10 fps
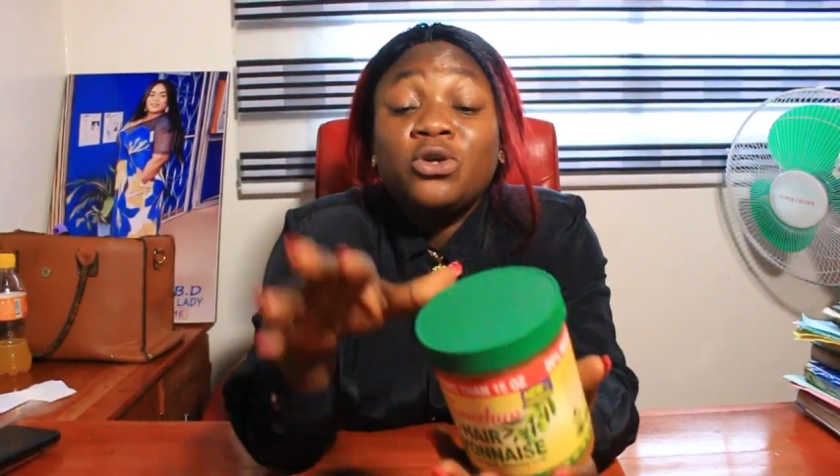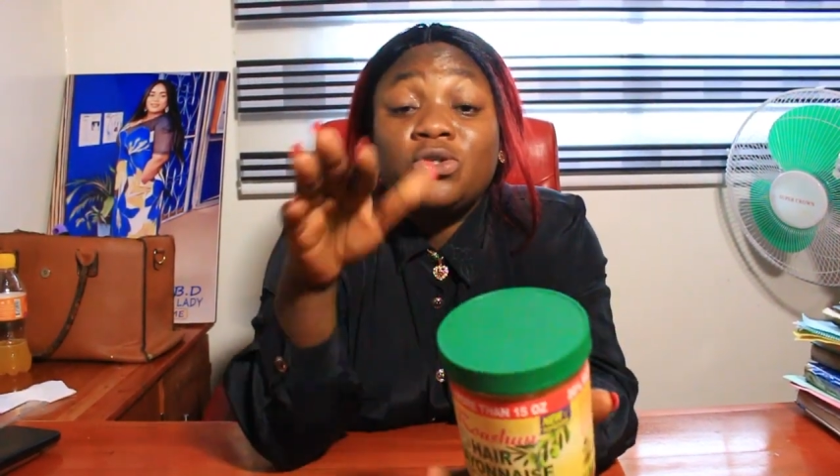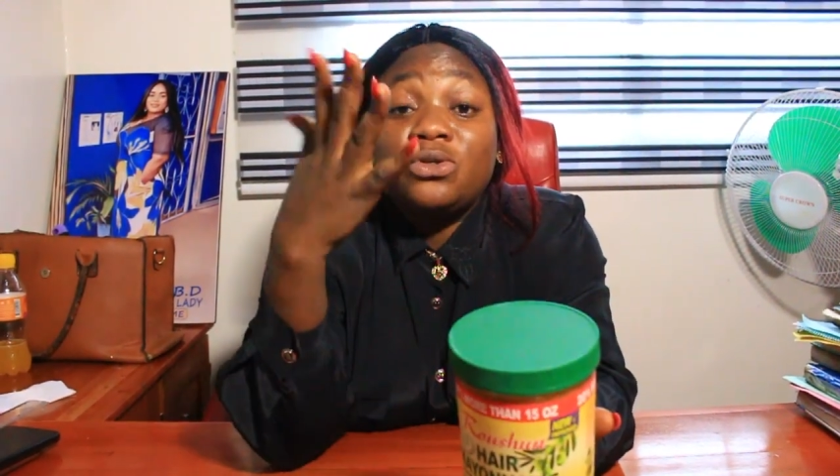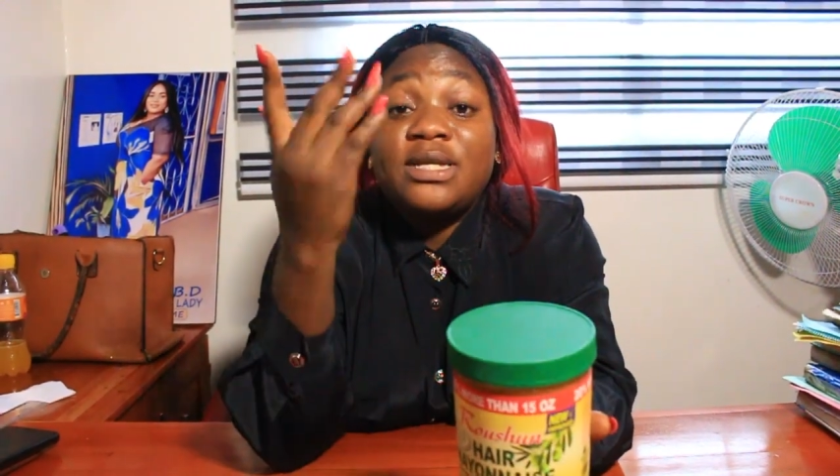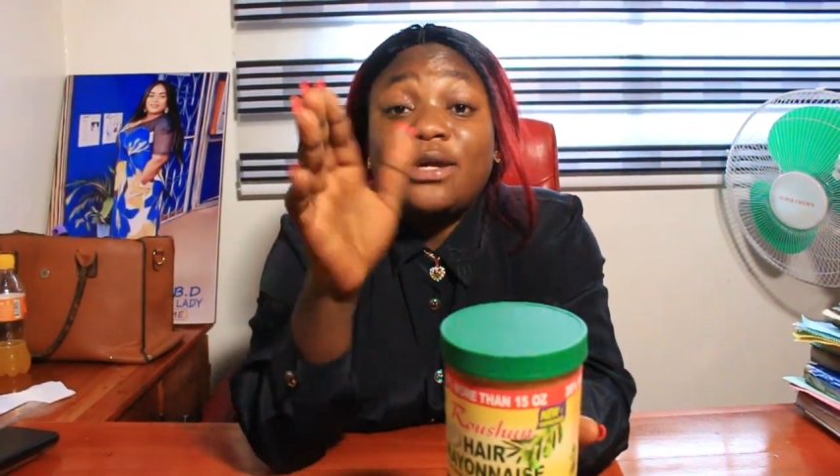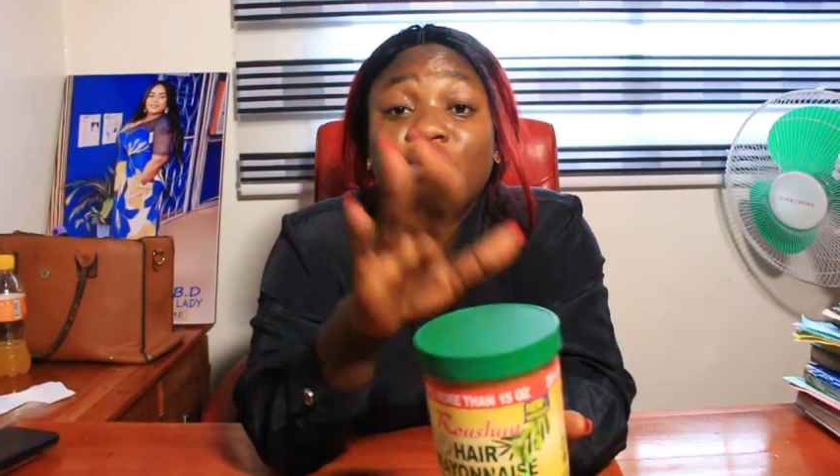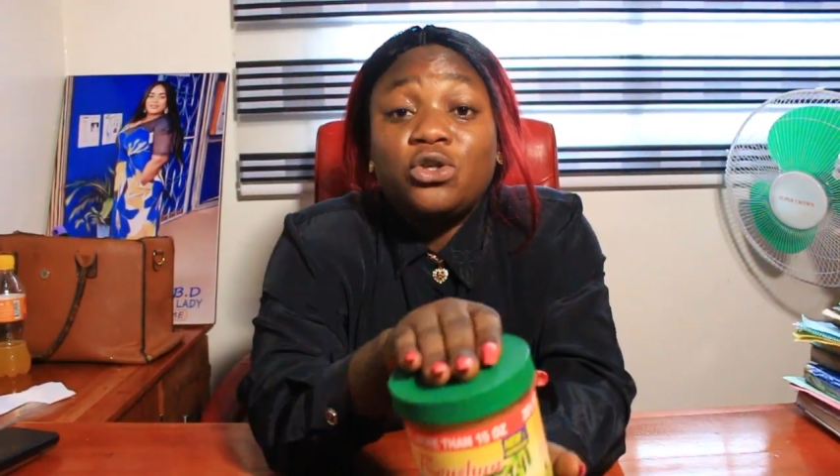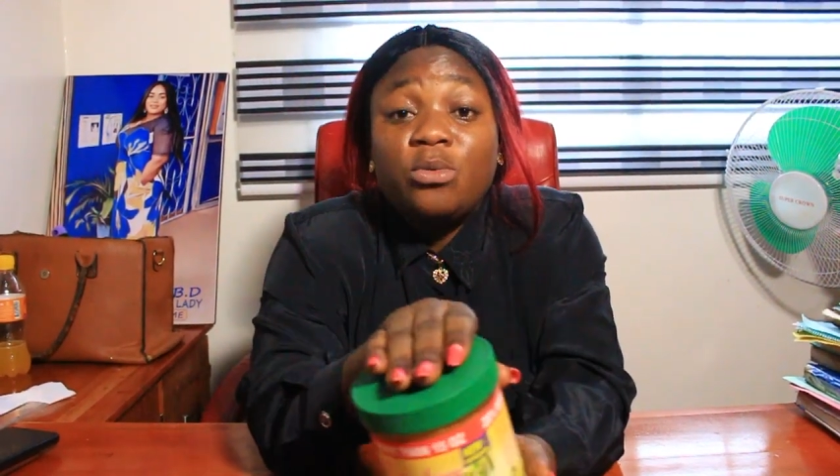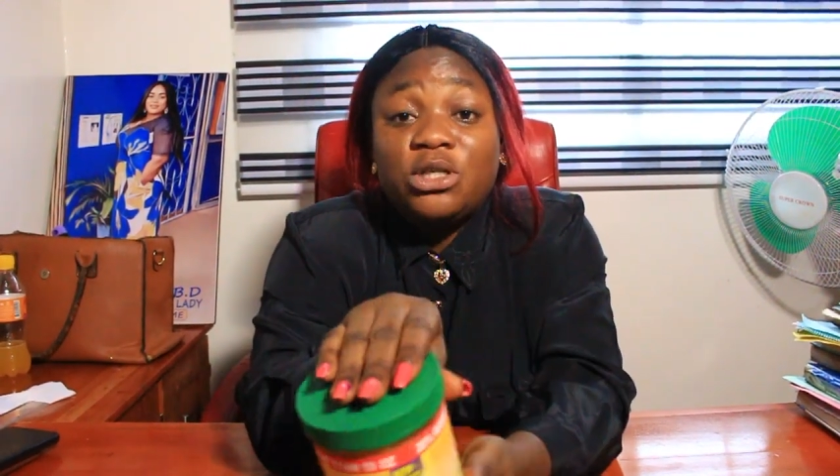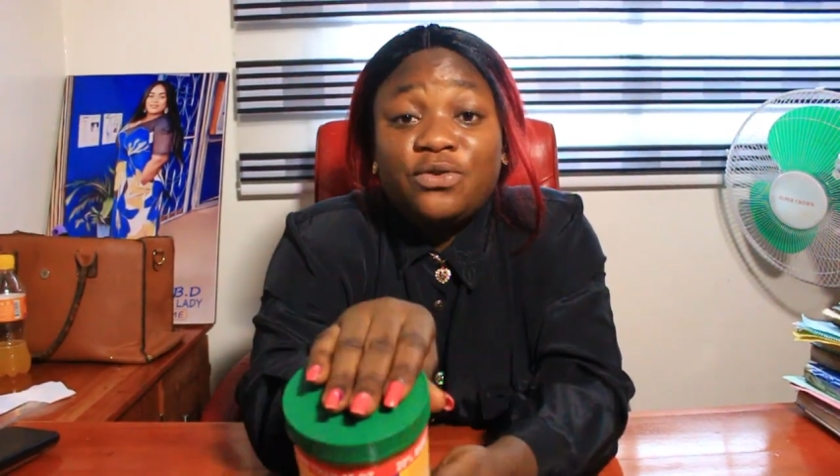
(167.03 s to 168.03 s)
So thank you
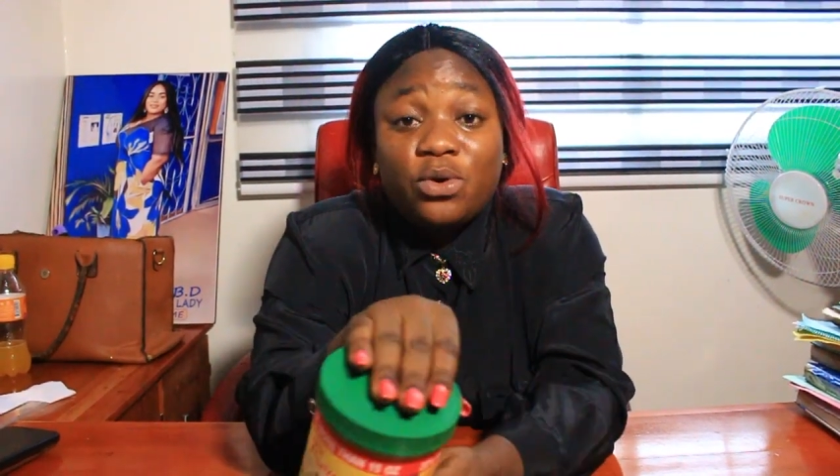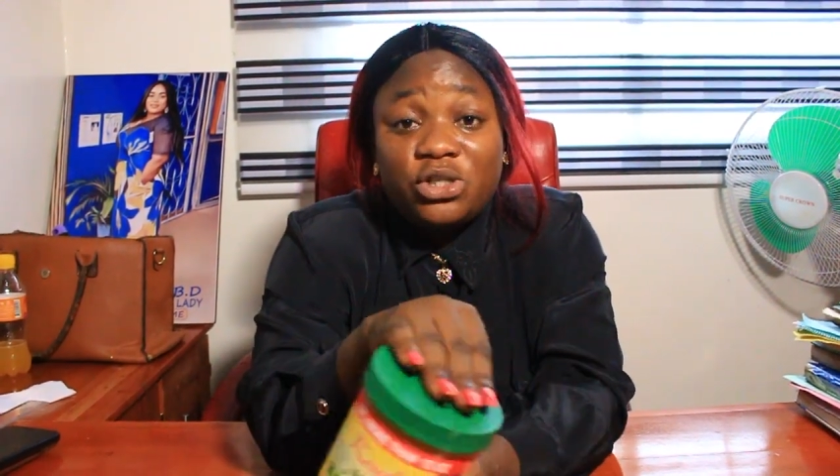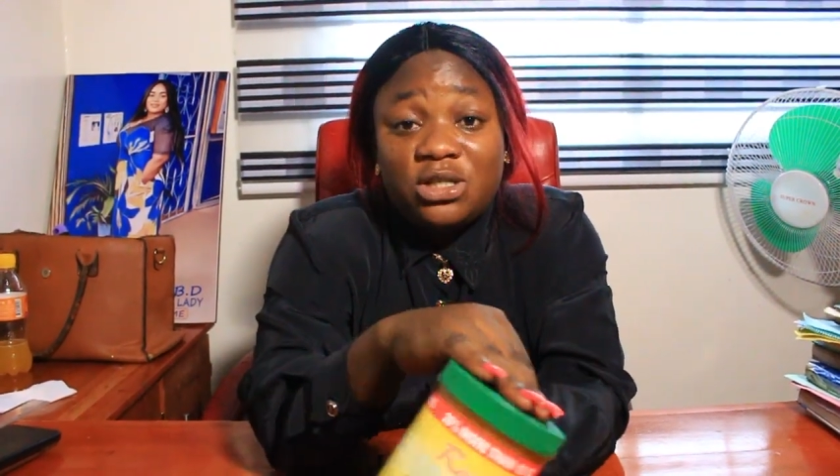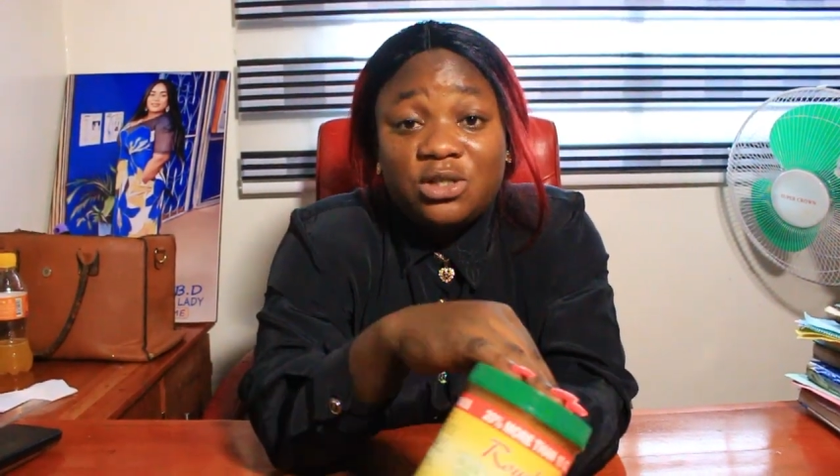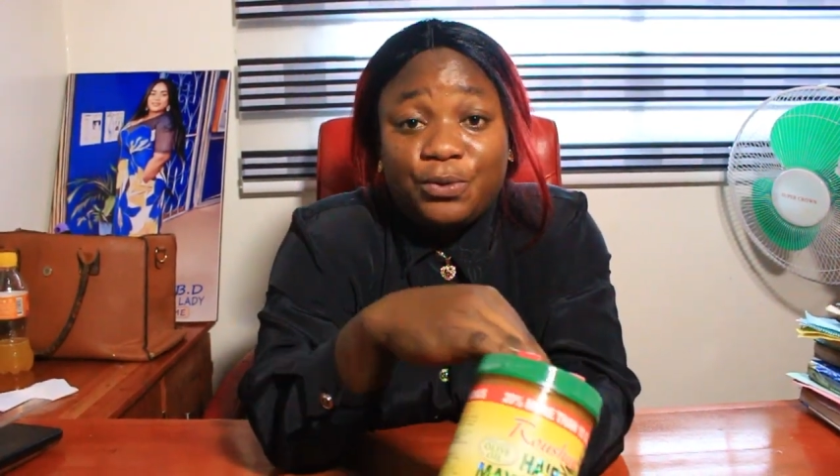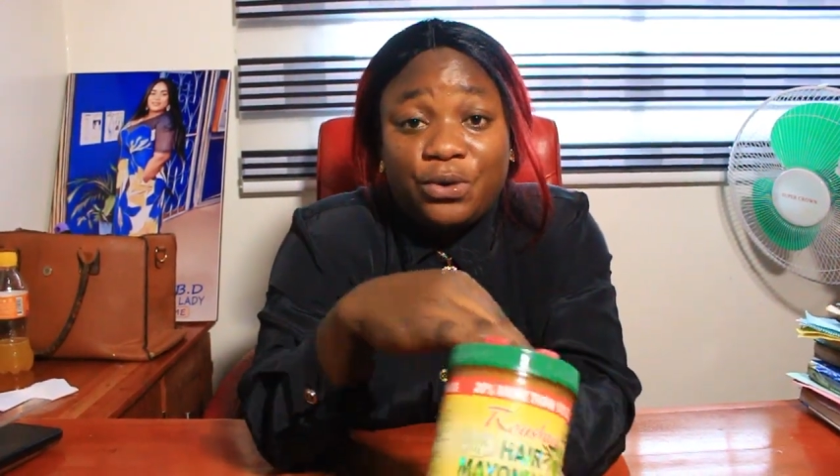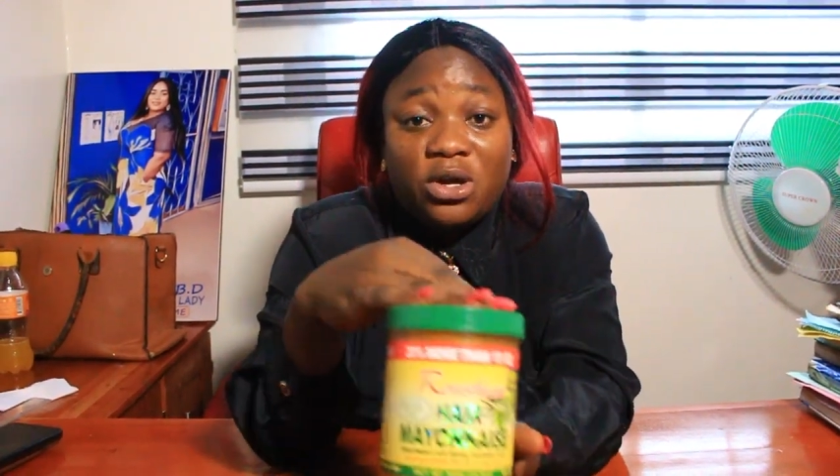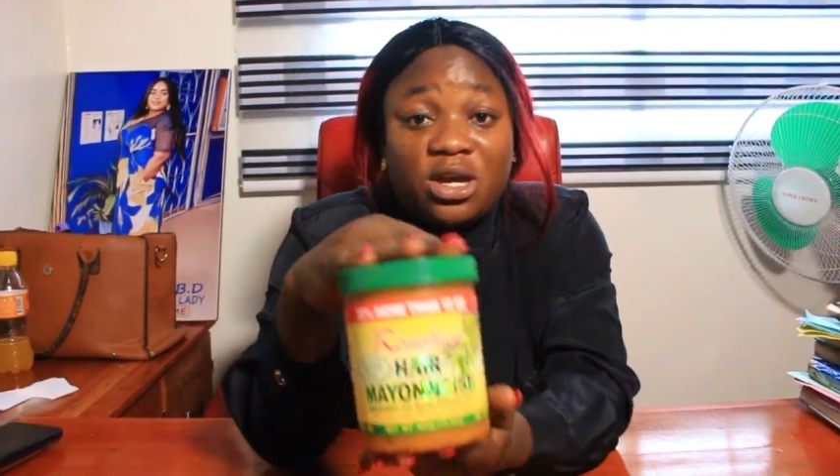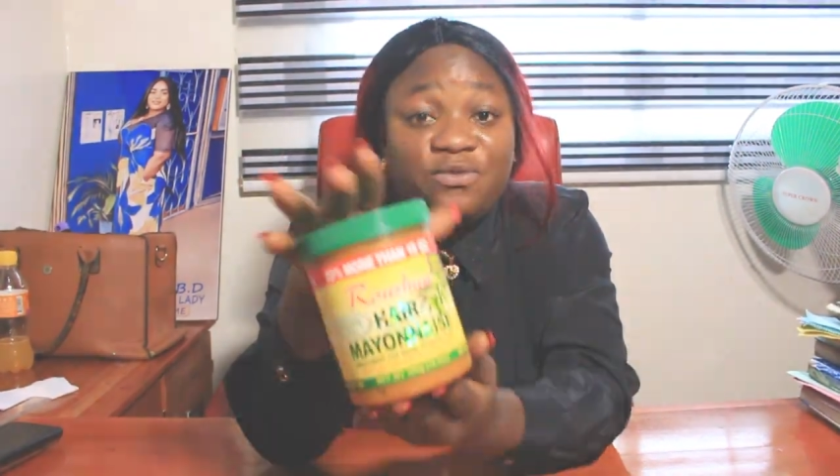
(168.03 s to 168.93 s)
so much for watching this product.